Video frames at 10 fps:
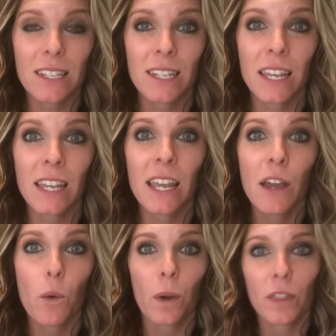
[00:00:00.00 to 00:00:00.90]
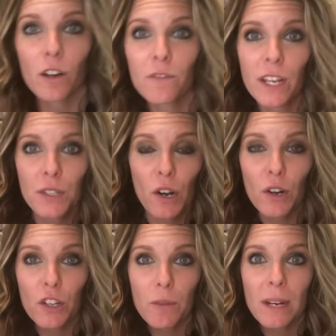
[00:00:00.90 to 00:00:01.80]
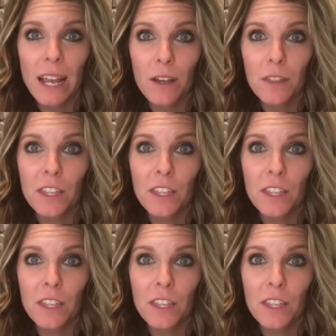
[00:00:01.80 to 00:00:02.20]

see what their effects are in human health,